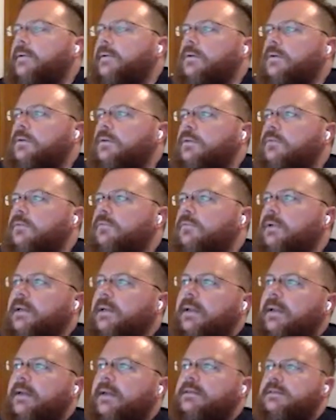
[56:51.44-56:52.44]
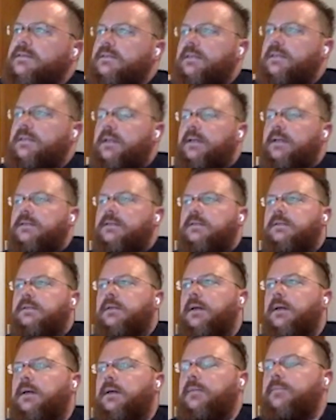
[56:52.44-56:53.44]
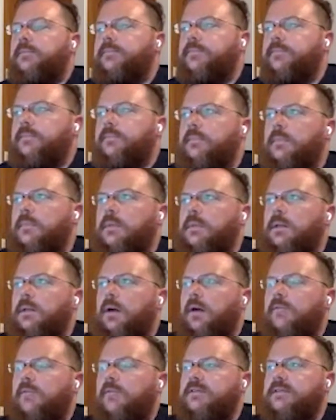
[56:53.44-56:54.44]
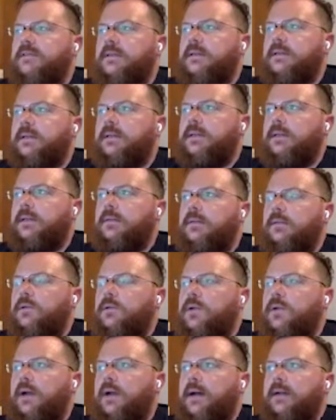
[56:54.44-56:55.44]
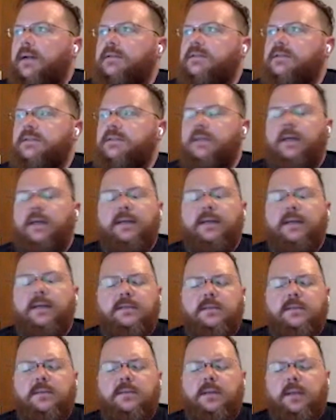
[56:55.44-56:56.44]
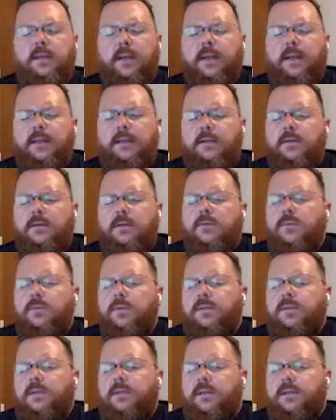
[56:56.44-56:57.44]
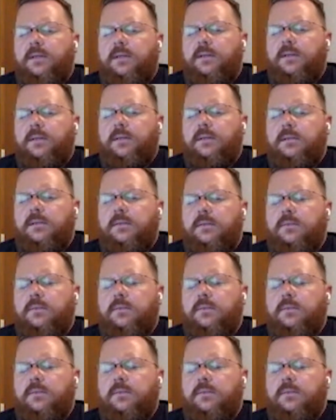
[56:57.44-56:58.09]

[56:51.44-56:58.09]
don't know the real answer to that. Obviously, you can't start a line and go with a